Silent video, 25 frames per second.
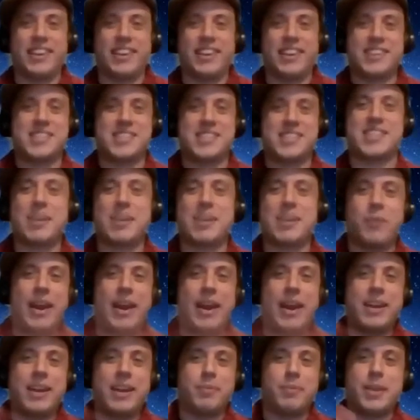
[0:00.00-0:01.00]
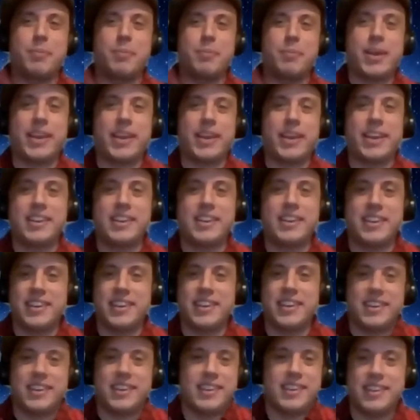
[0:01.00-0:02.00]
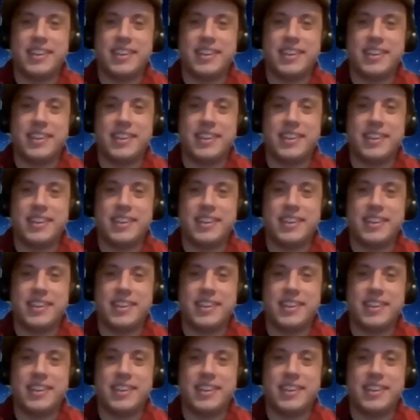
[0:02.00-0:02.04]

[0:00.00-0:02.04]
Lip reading: It's just like randomly break into.